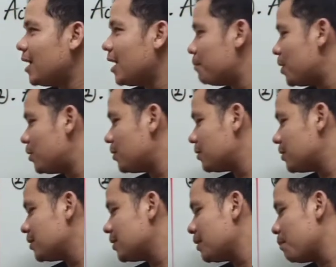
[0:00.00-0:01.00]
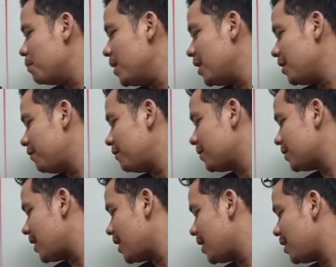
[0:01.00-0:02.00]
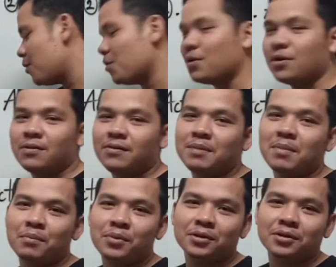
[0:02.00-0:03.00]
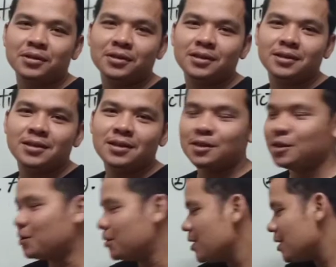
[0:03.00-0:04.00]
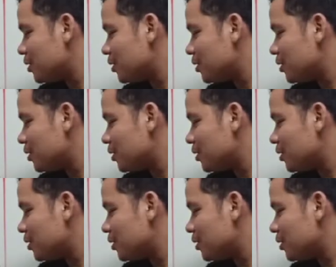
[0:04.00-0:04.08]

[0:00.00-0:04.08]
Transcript: about believe, think, or remember, you know.